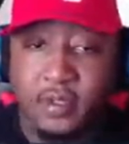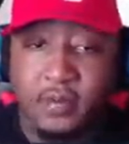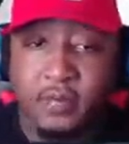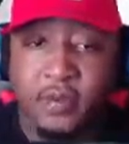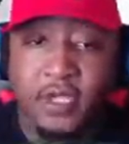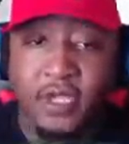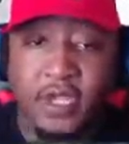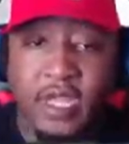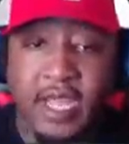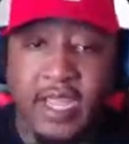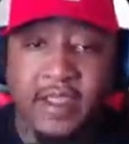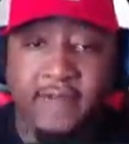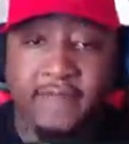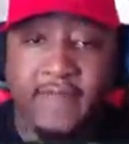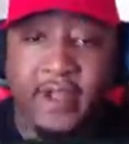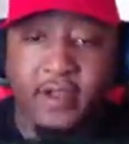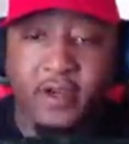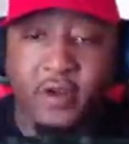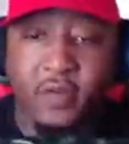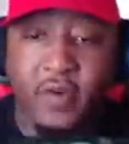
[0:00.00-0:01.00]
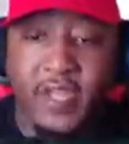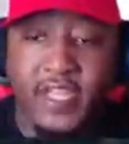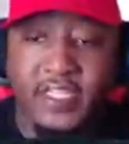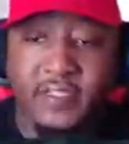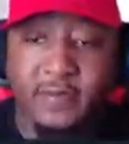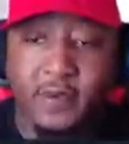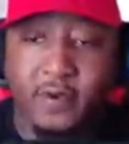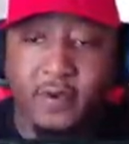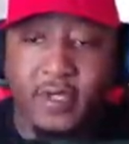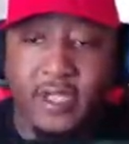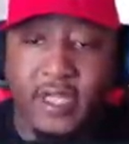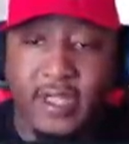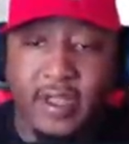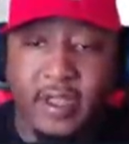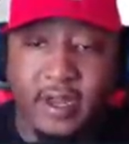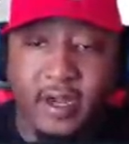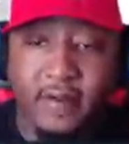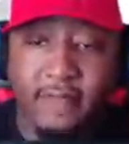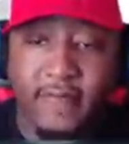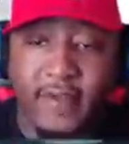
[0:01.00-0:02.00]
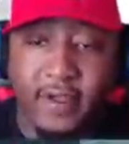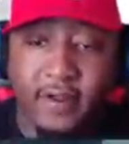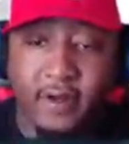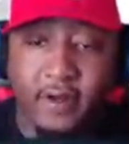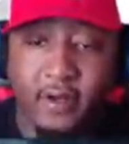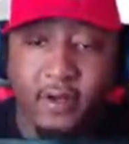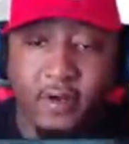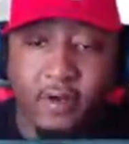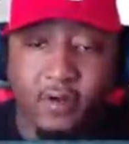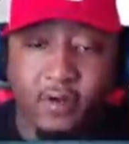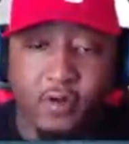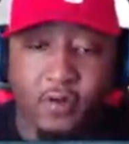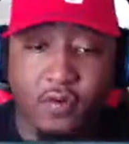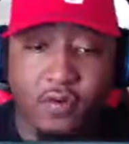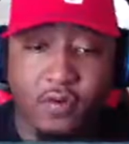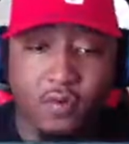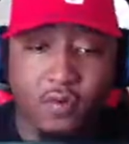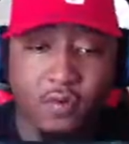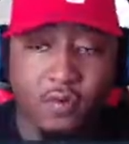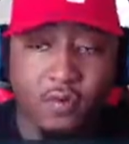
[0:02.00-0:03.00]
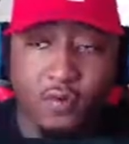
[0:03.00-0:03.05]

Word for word: But I ain't found the white smoke yet. I don't found a whole.